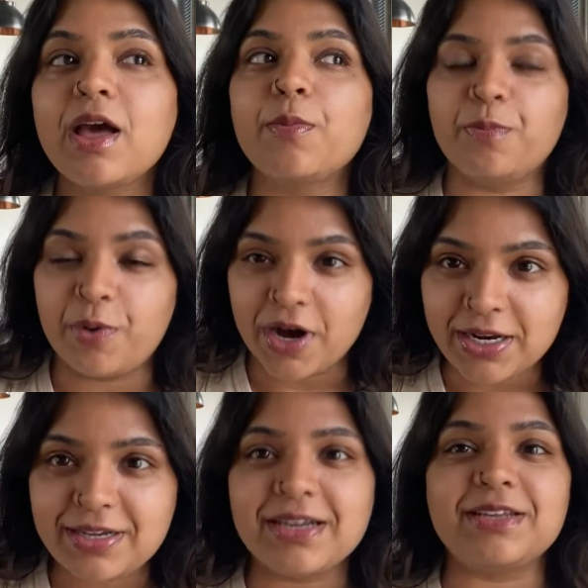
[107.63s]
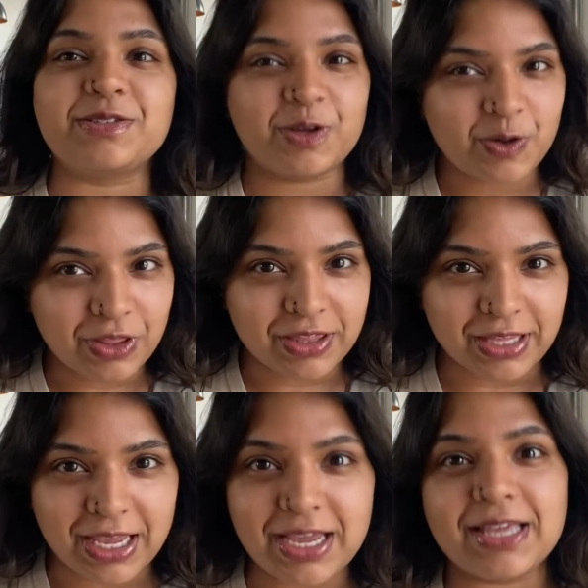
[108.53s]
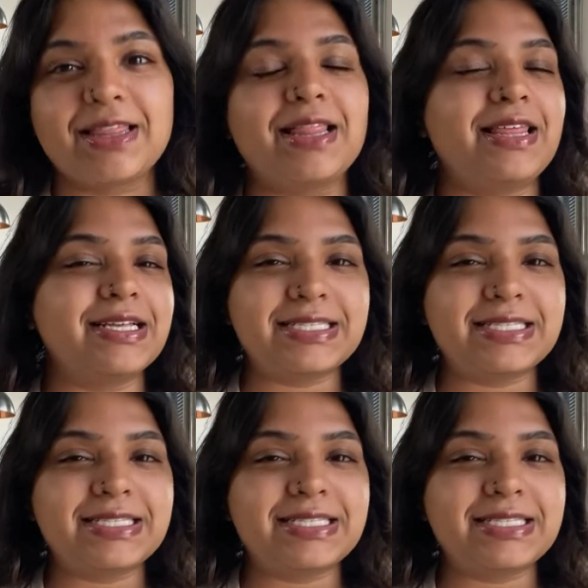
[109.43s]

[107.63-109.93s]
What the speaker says: But it is a good thing that they're